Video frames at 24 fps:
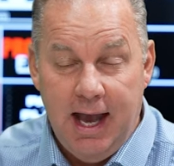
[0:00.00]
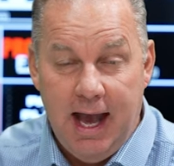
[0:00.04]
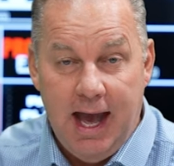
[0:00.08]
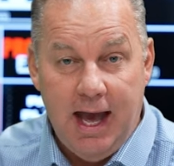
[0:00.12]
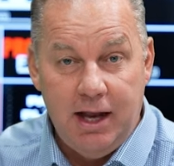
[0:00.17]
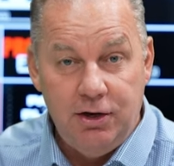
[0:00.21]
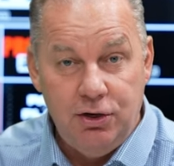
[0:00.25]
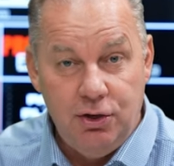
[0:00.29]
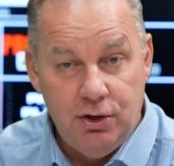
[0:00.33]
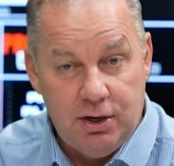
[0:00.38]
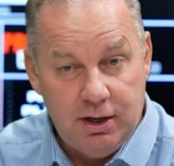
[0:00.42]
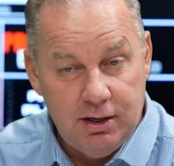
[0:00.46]

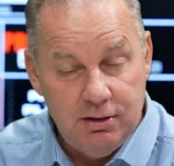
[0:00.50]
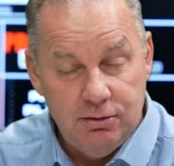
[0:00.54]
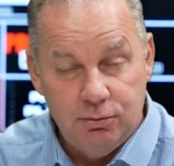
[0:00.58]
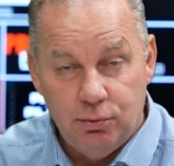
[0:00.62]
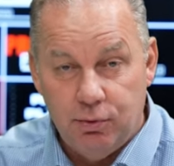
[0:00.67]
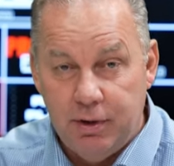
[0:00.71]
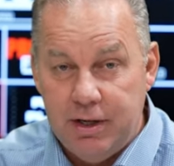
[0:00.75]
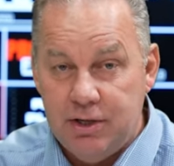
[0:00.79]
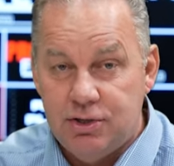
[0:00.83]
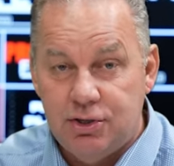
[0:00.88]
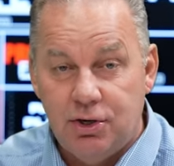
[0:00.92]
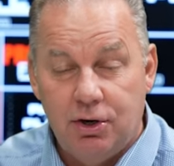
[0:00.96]
And you
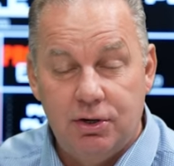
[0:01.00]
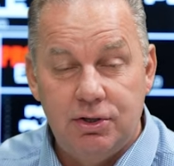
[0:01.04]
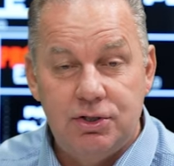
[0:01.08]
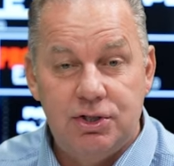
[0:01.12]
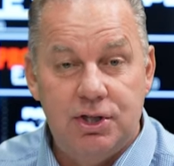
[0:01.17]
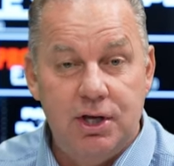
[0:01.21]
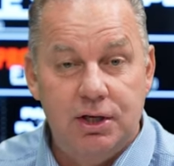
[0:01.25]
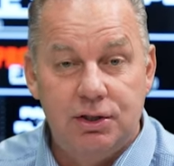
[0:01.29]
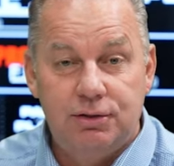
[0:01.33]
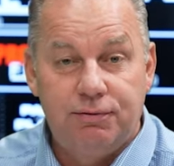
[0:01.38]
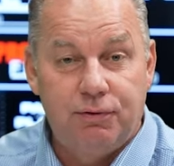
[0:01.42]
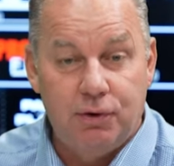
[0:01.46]
can
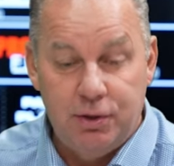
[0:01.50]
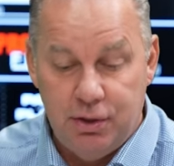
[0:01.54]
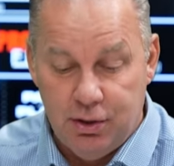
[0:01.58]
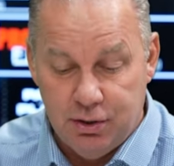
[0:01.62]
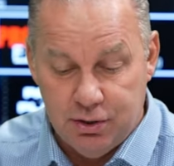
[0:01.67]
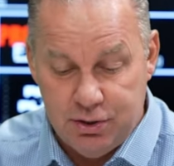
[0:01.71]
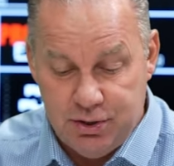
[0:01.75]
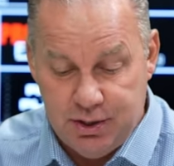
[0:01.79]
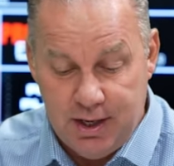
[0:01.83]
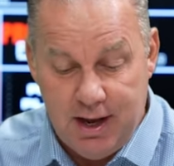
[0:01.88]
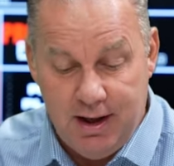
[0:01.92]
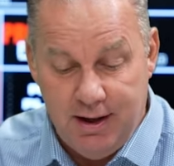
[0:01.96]
research this for
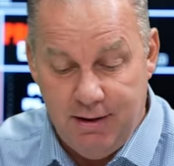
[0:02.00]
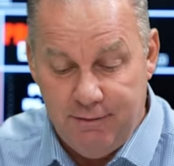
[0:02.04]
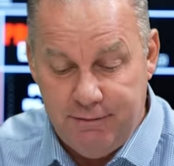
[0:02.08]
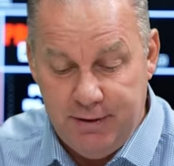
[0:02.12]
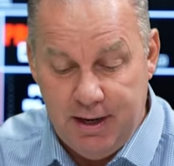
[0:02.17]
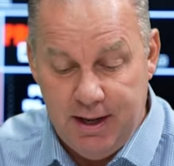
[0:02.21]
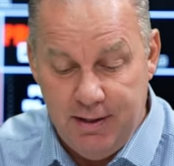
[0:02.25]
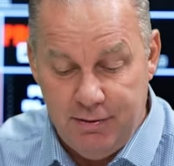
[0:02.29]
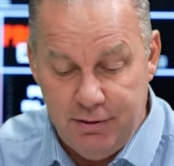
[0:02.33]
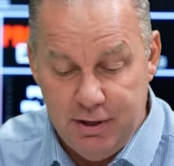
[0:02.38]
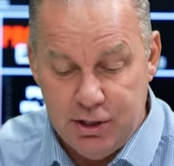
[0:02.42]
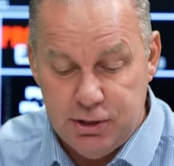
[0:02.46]
yourself.
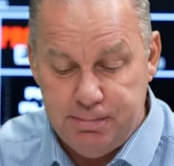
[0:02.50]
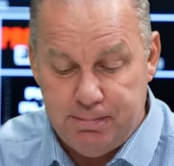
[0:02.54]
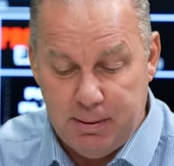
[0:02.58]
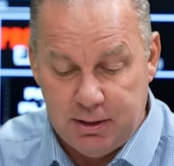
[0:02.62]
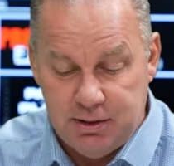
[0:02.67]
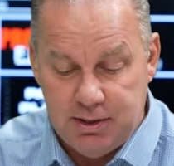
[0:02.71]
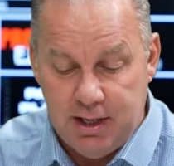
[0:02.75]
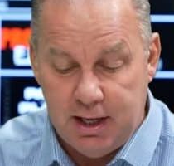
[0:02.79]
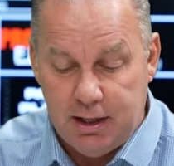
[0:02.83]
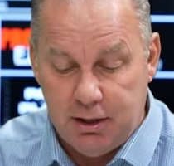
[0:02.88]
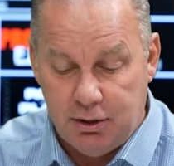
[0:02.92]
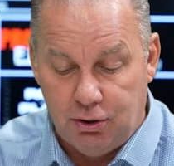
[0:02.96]
In this
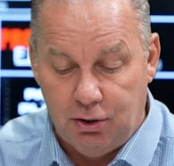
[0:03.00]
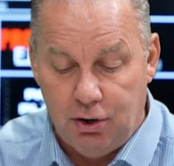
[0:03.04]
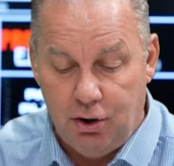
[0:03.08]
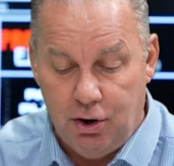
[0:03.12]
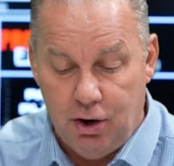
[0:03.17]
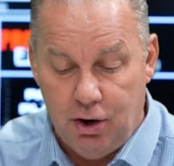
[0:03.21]
particular